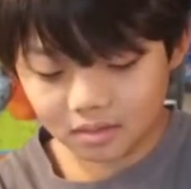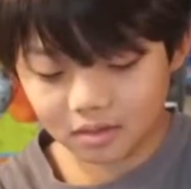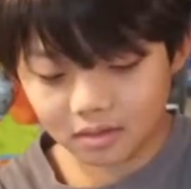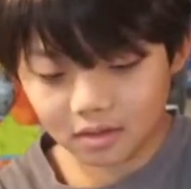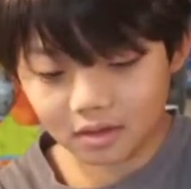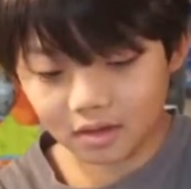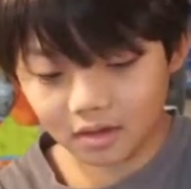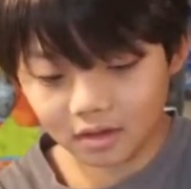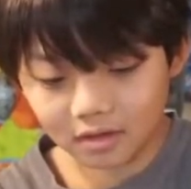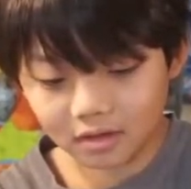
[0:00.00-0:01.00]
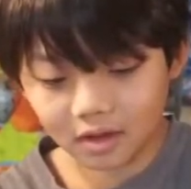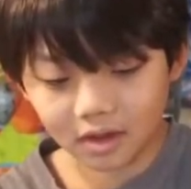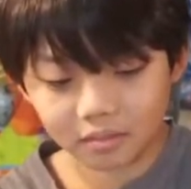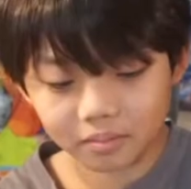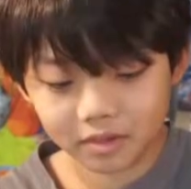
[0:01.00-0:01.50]
Okay,
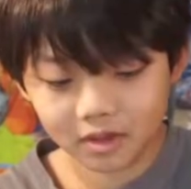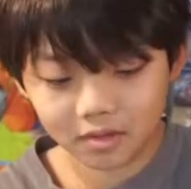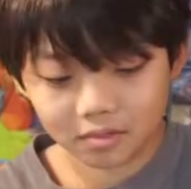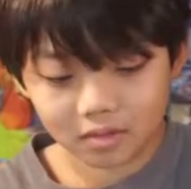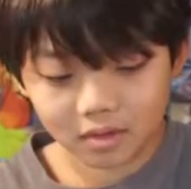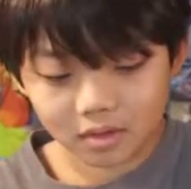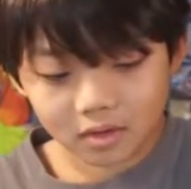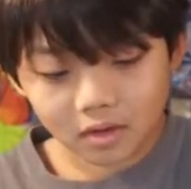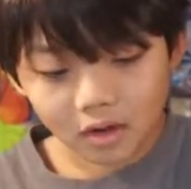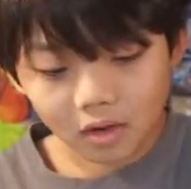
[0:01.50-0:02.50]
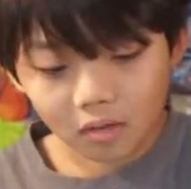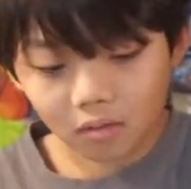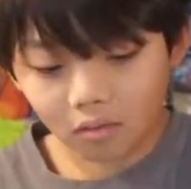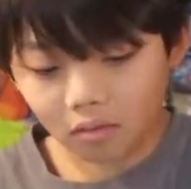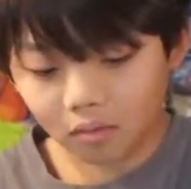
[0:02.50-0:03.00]
Night Beam,
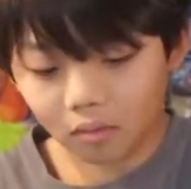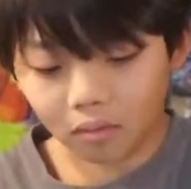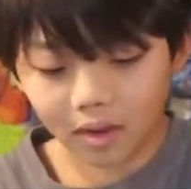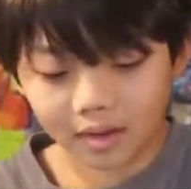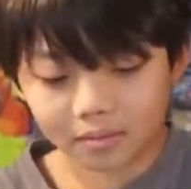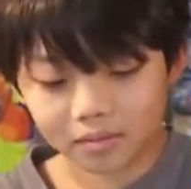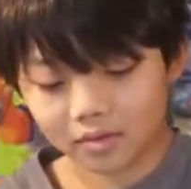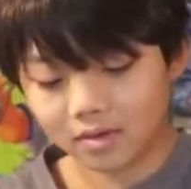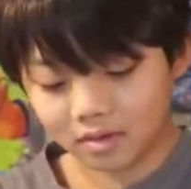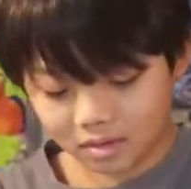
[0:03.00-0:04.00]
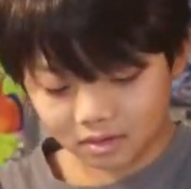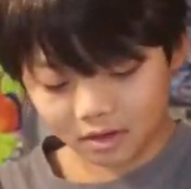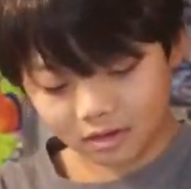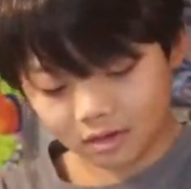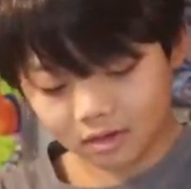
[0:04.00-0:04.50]
White
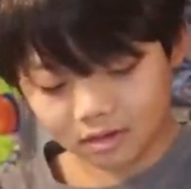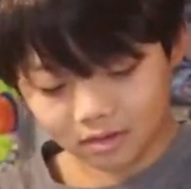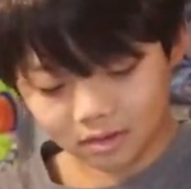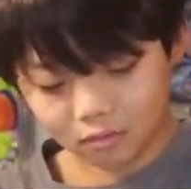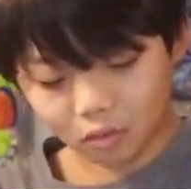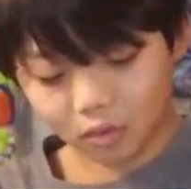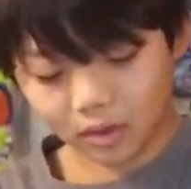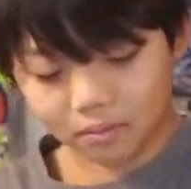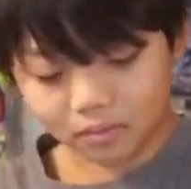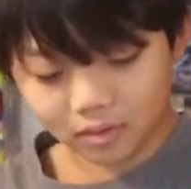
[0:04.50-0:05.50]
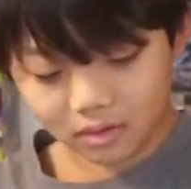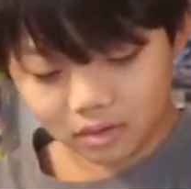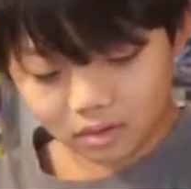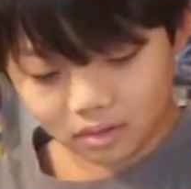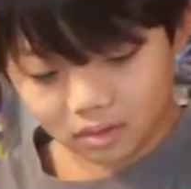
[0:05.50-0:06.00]
Princess, I think. Well, White
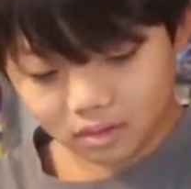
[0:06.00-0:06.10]
Prince.